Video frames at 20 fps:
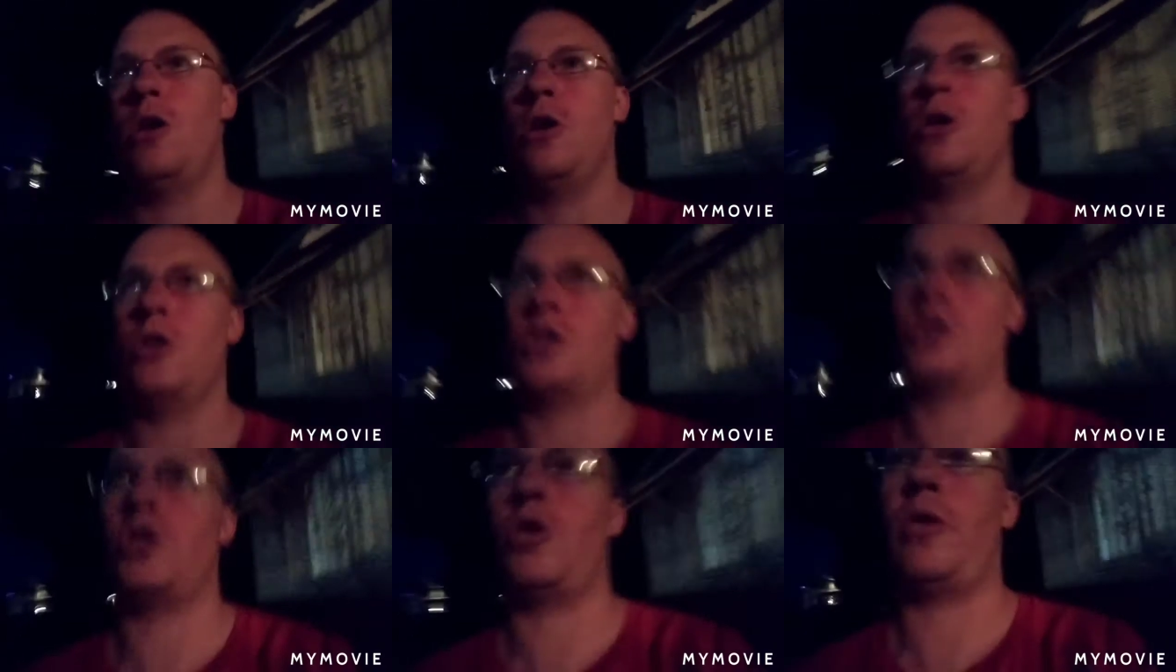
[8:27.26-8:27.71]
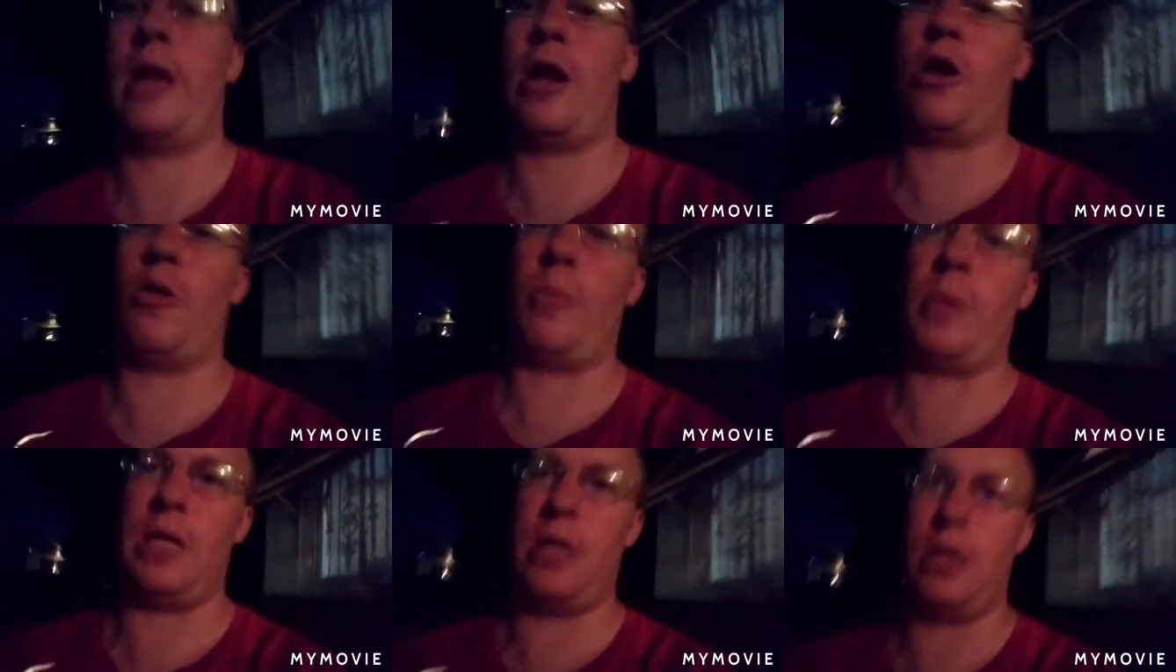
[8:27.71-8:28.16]
So that'll
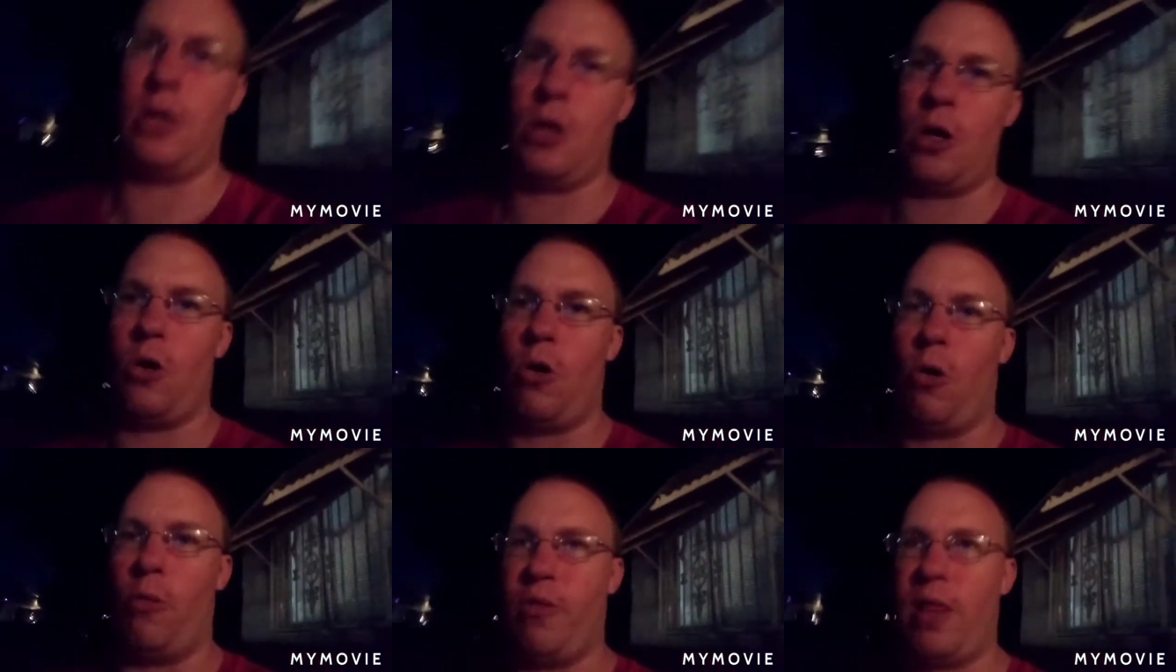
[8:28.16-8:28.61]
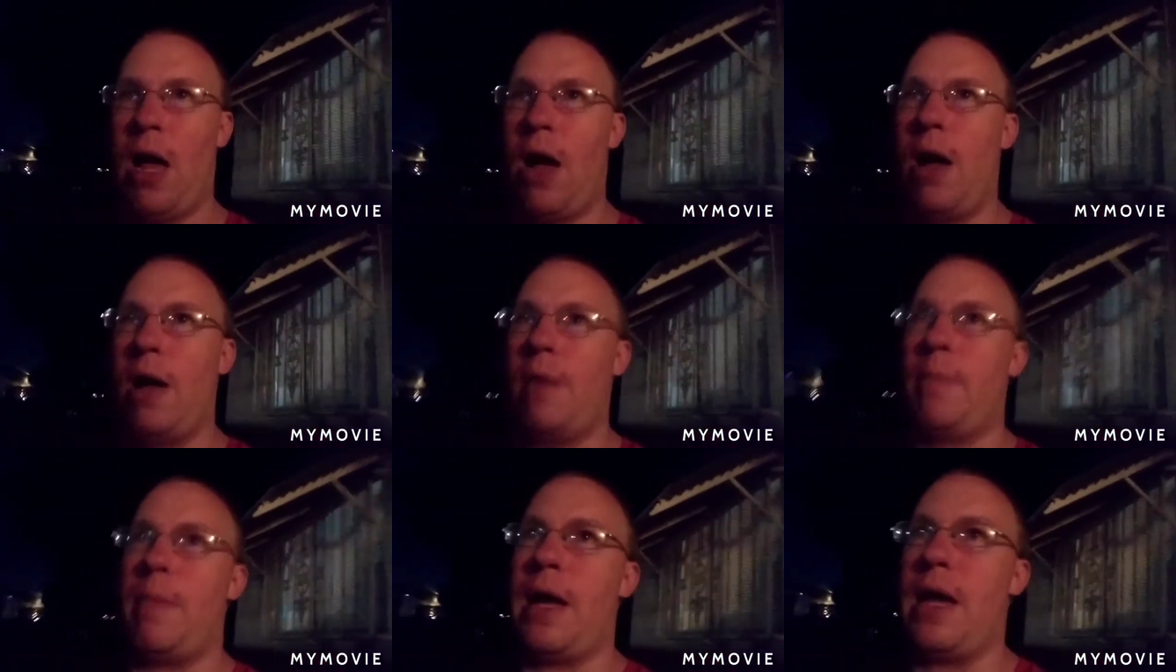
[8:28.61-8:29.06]
be good. Hopefully, I'll
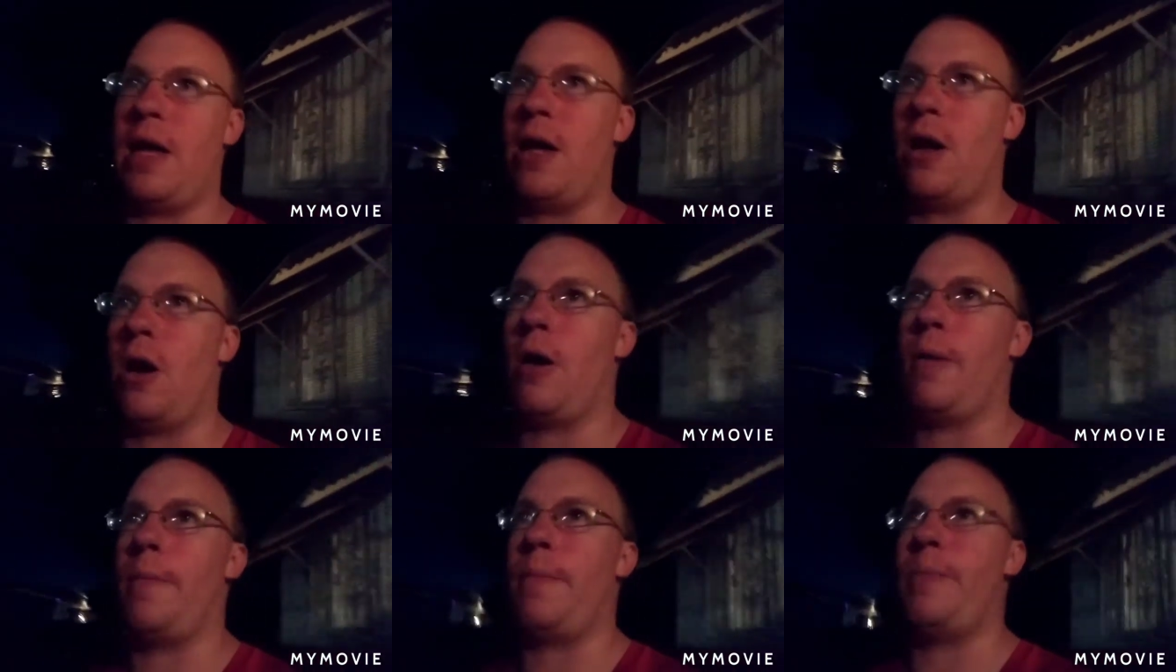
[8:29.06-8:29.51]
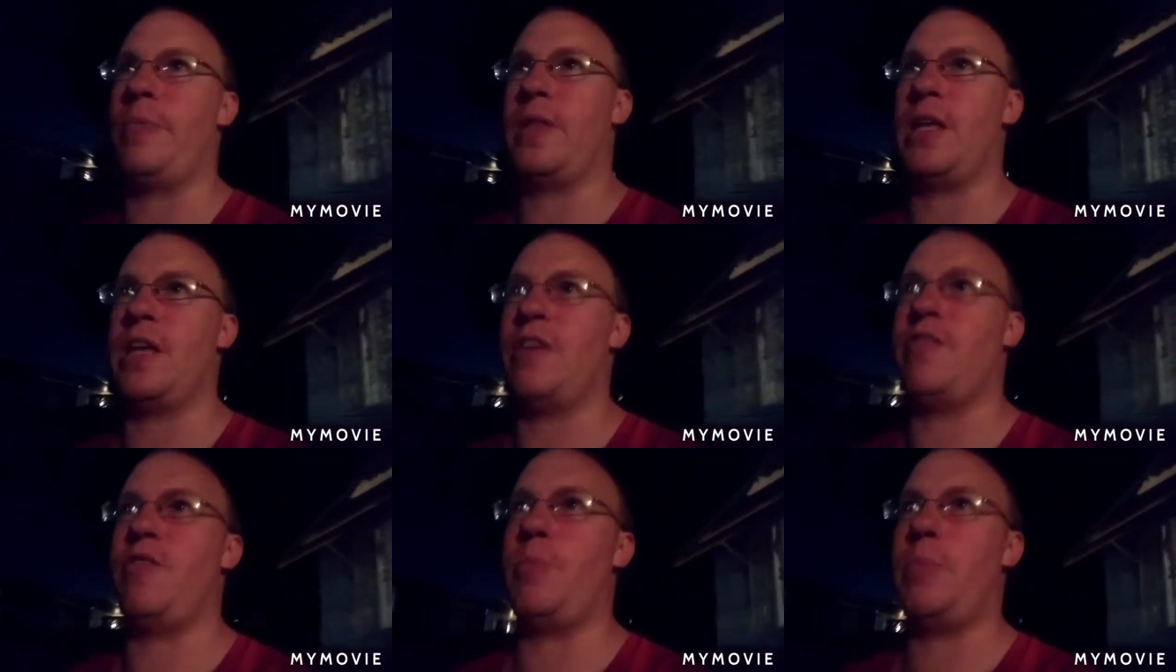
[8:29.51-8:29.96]
have my um,
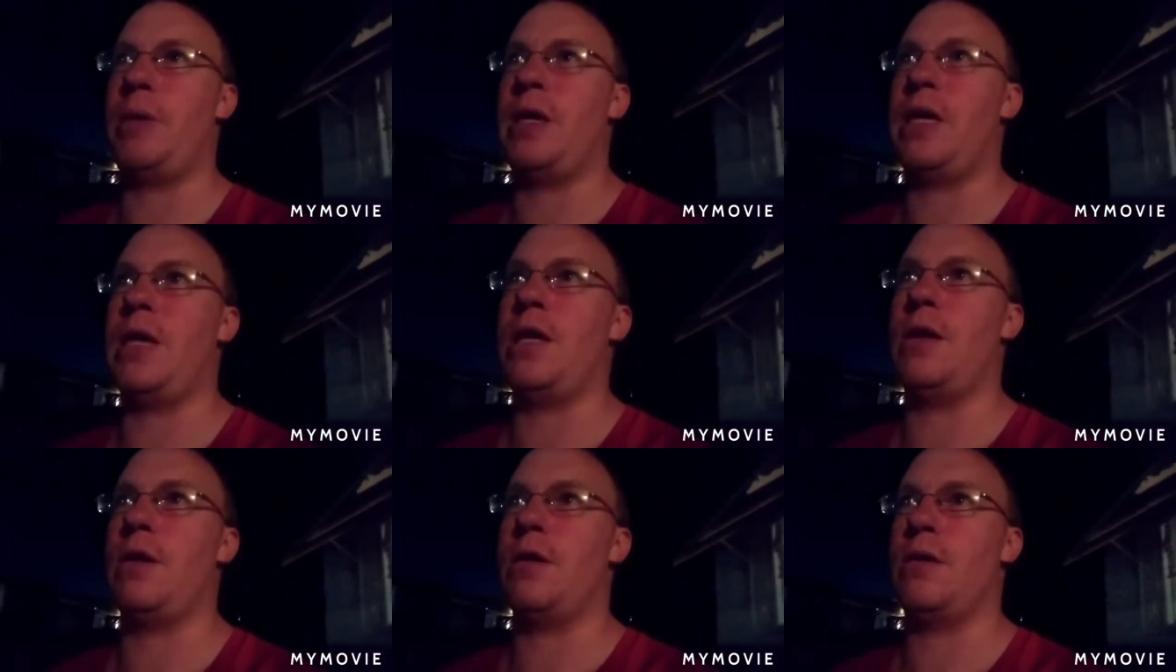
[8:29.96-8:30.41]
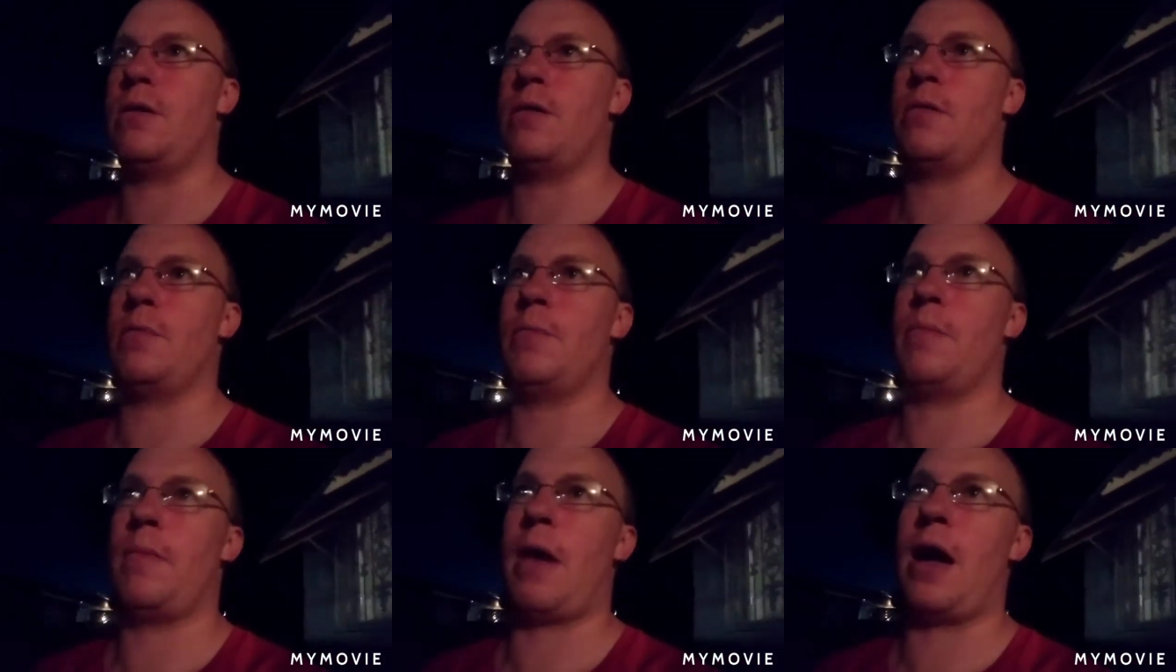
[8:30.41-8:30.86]
EVP
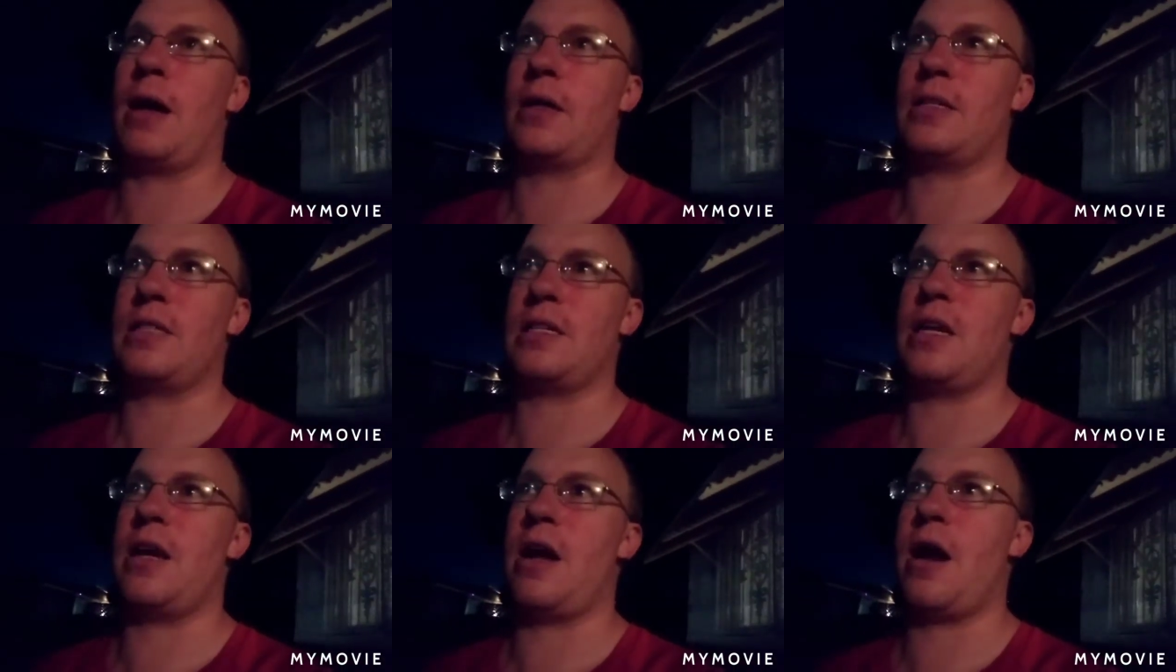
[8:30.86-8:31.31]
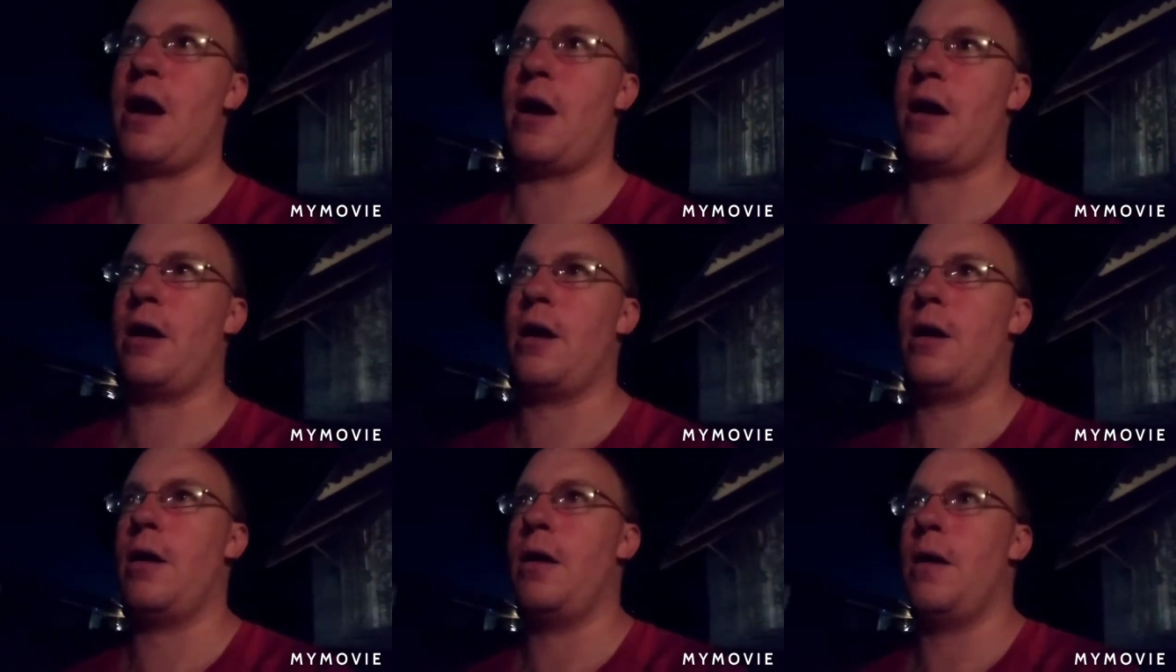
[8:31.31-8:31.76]
box gear,